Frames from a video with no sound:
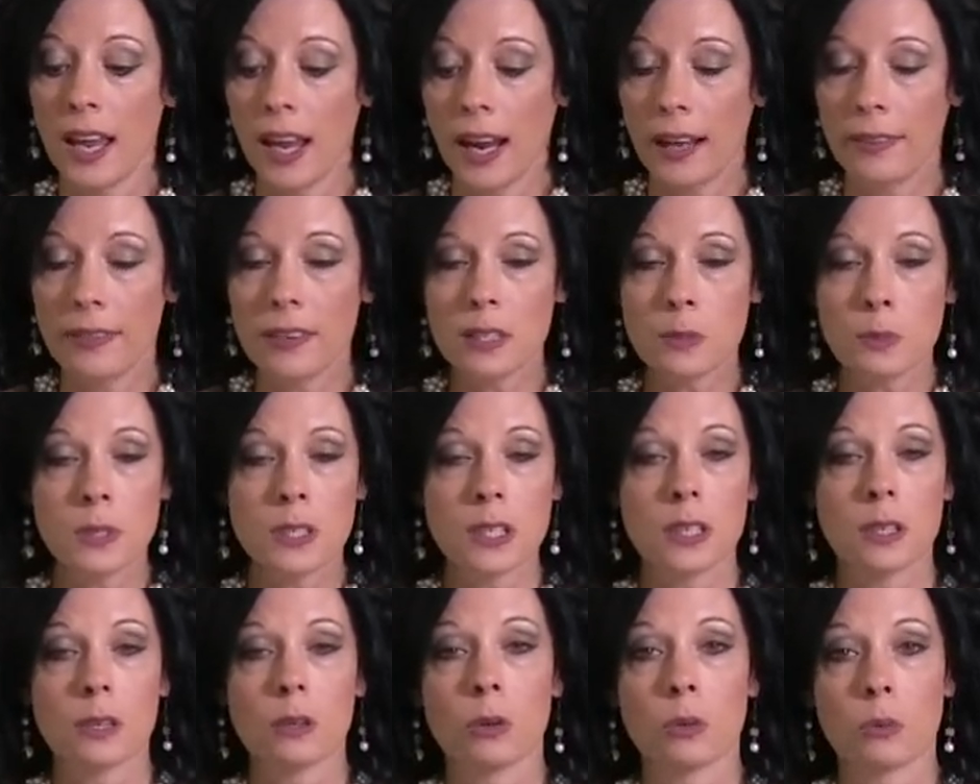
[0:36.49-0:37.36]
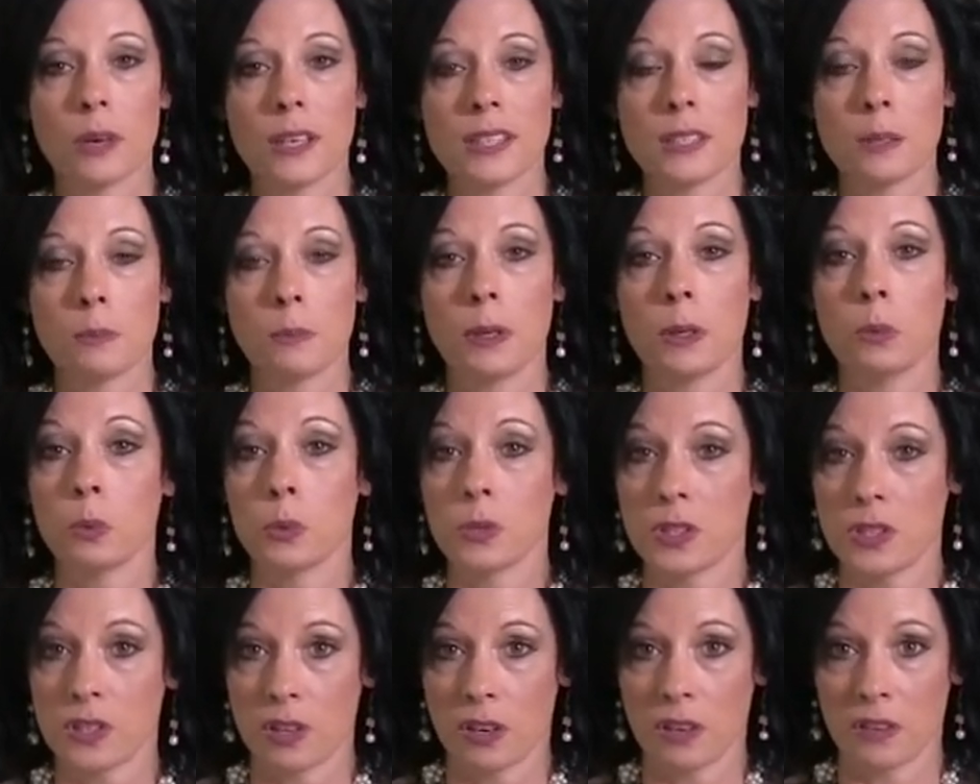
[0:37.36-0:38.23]
And this particular recipe
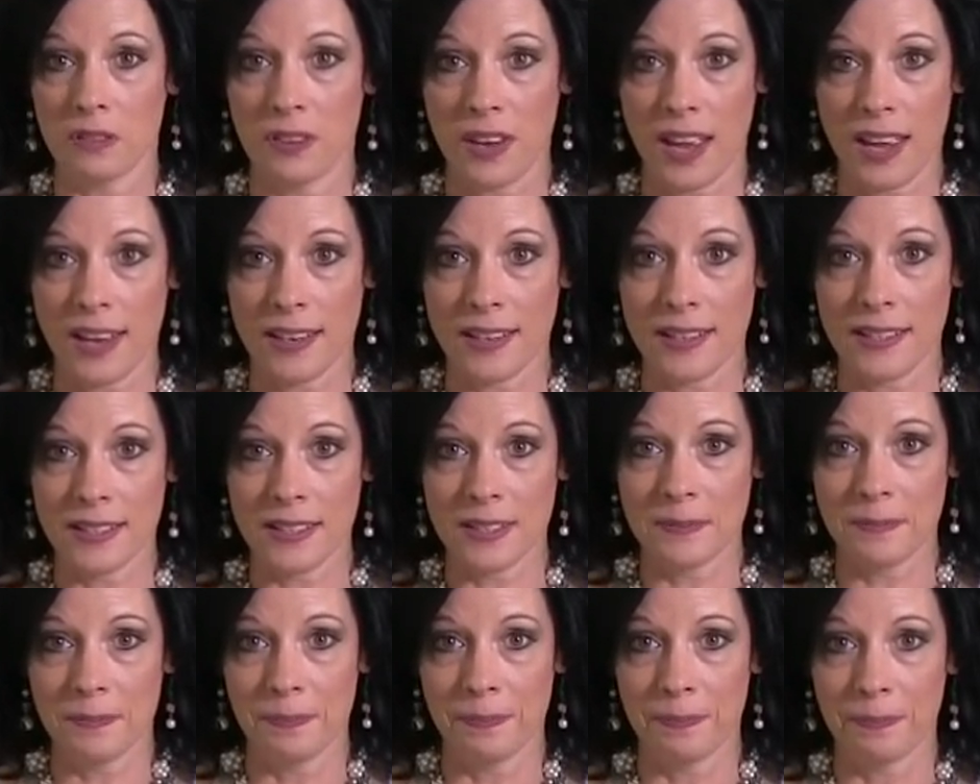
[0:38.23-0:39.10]
will serve eight.